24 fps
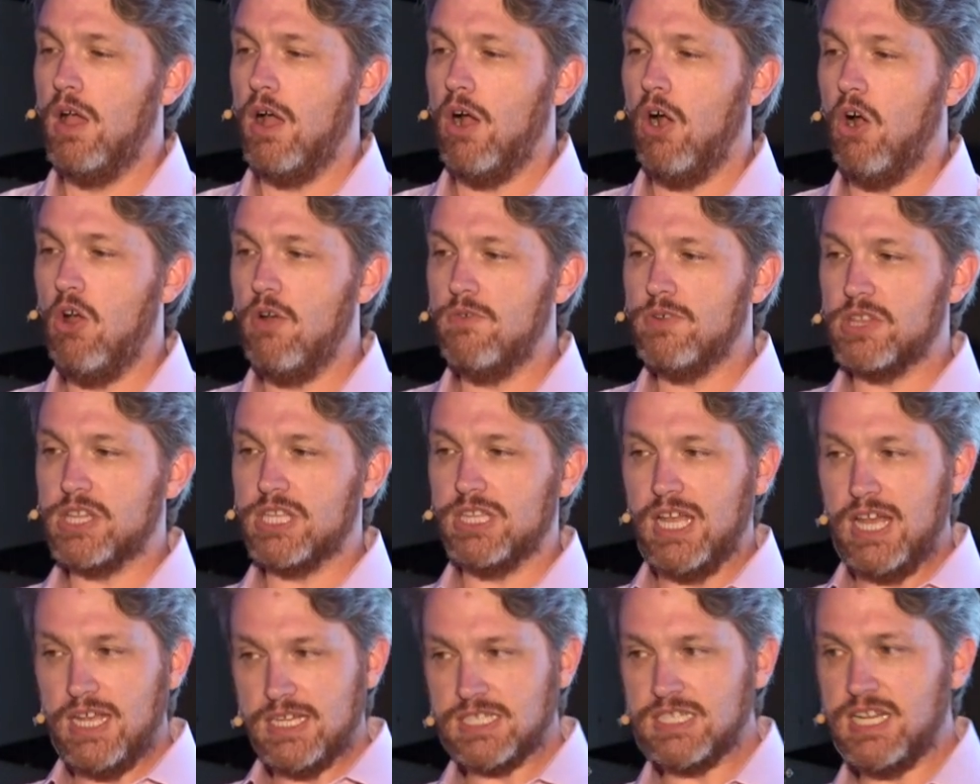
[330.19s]
Over the
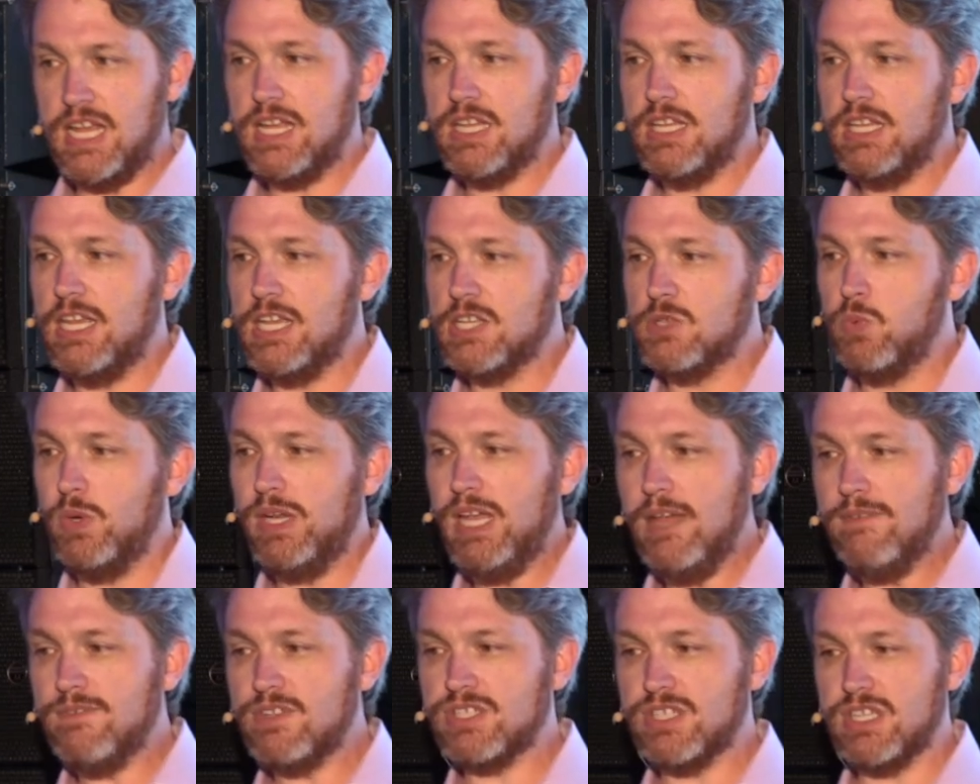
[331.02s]
last 10 years, we
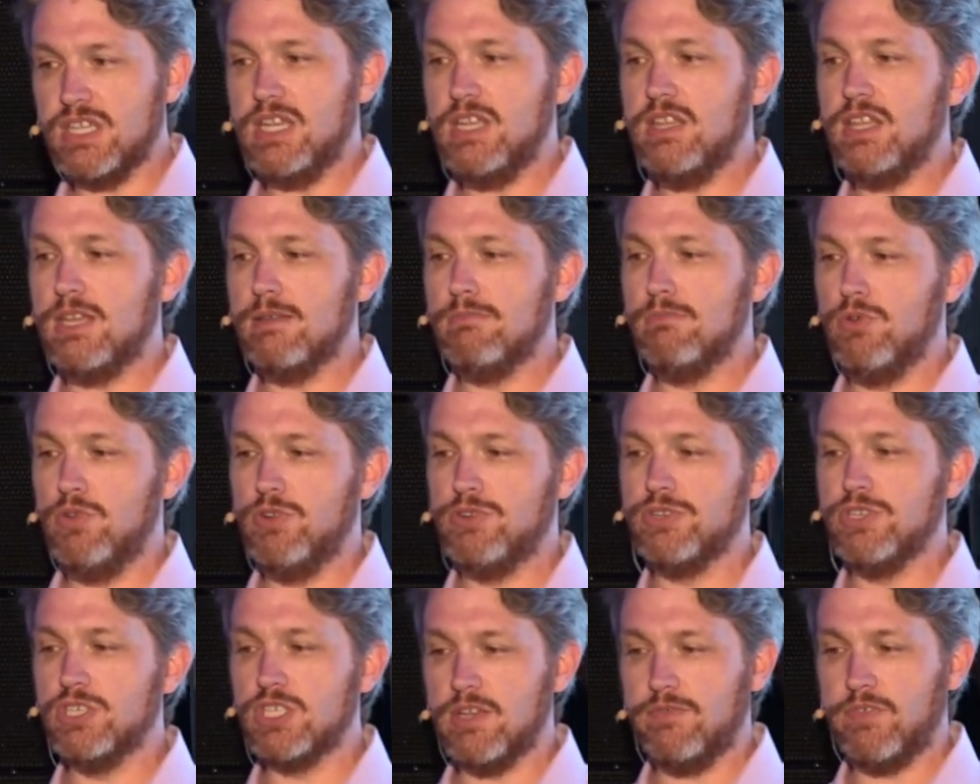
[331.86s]
have seen the
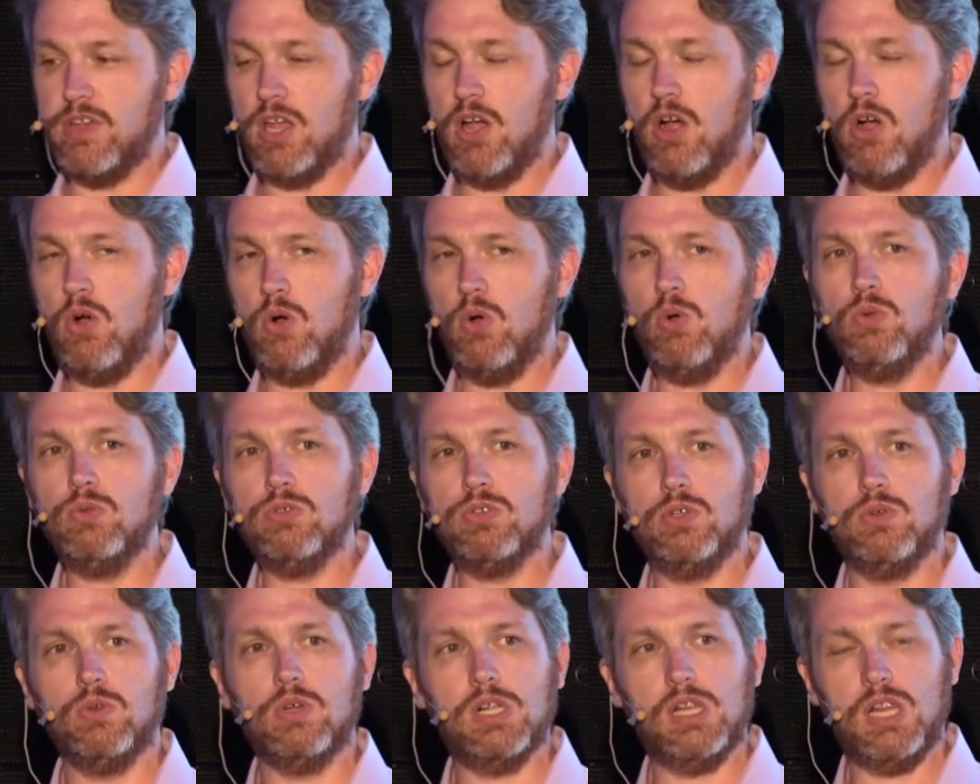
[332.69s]
emergence of a whole
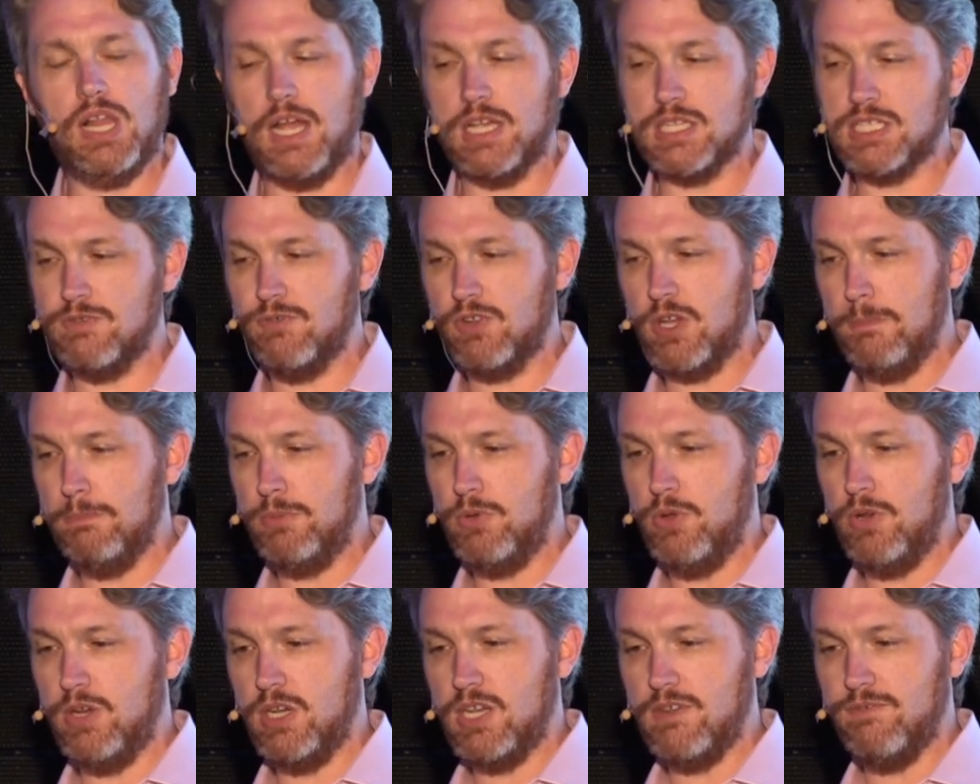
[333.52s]
new class of
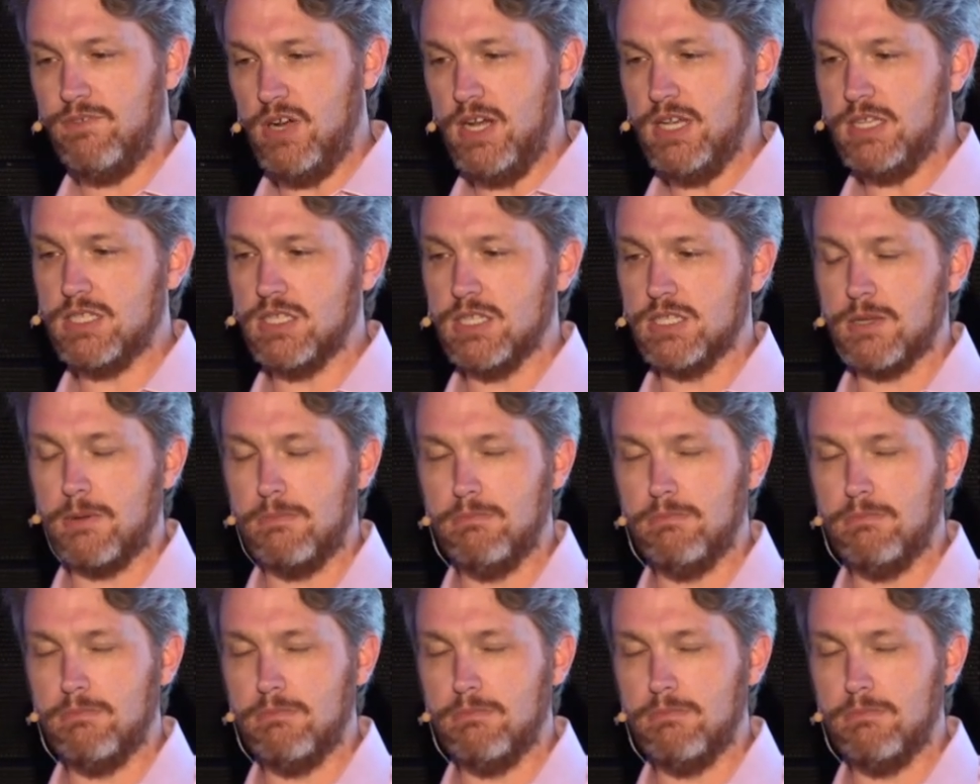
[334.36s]
computing devices,